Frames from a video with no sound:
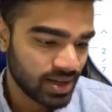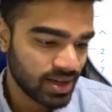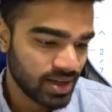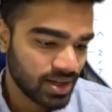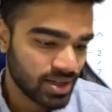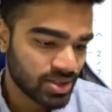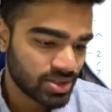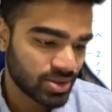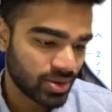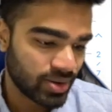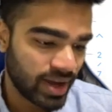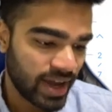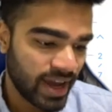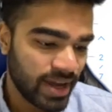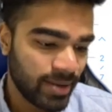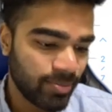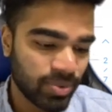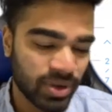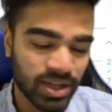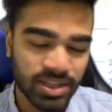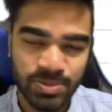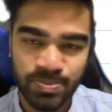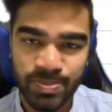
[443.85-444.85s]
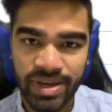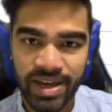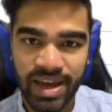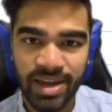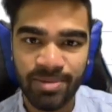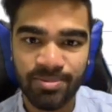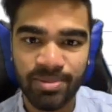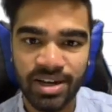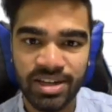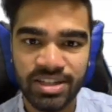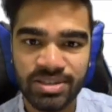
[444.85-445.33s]
So a plus b, a
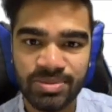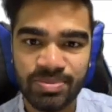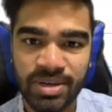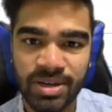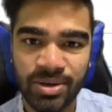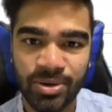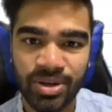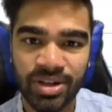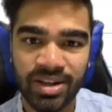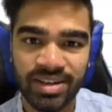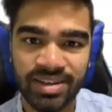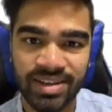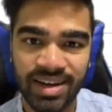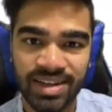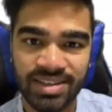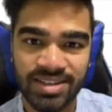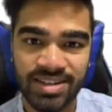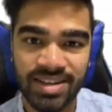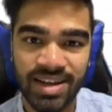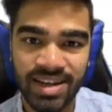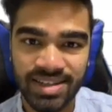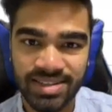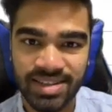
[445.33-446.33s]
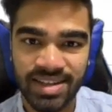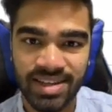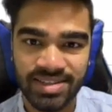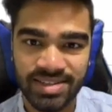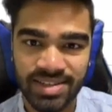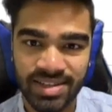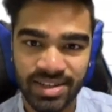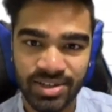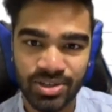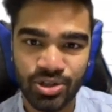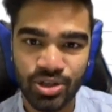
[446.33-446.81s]
minus b. Guys, last
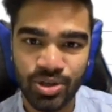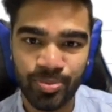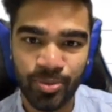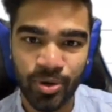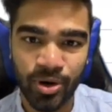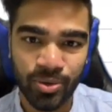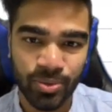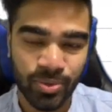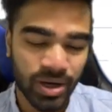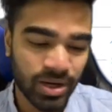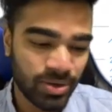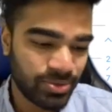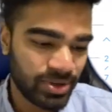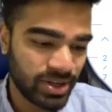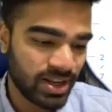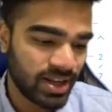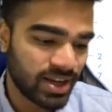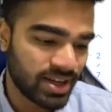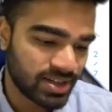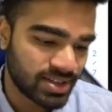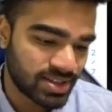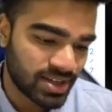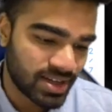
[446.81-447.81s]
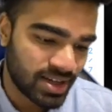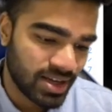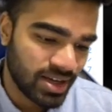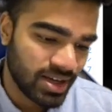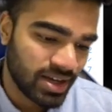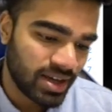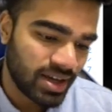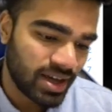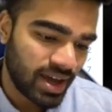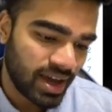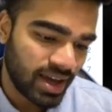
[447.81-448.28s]
lesson in 2.1, we learned
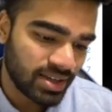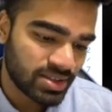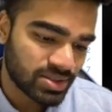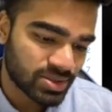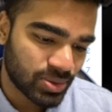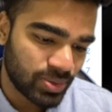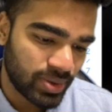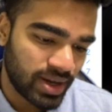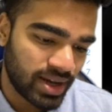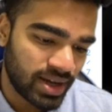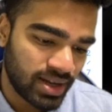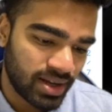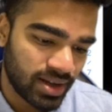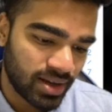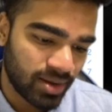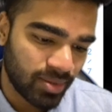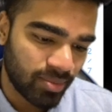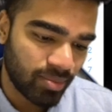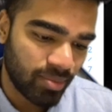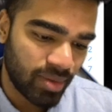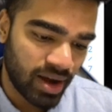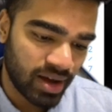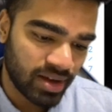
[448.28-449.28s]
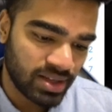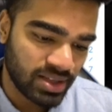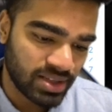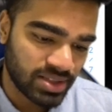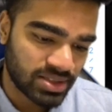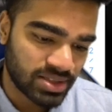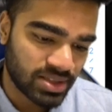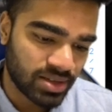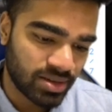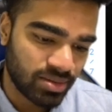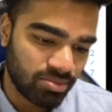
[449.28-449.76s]
a squared
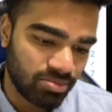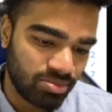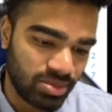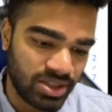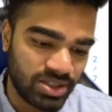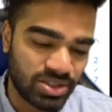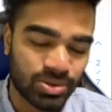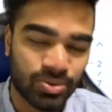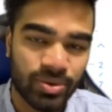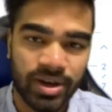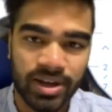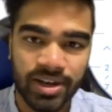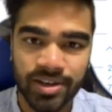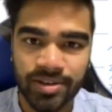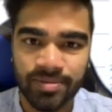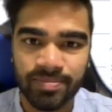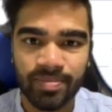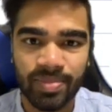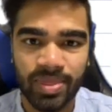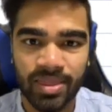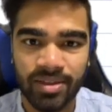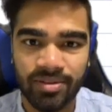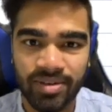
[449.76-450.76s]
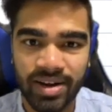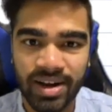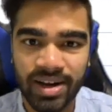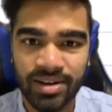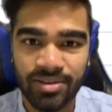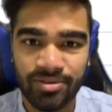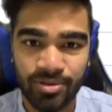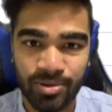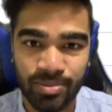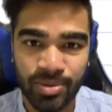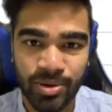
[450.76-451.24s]
minus b squared, right?
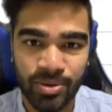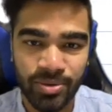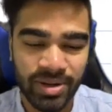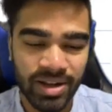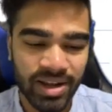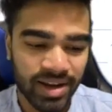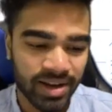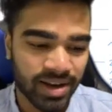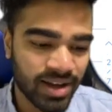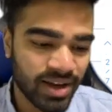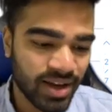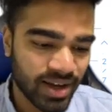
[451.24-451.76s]
Remember we learned.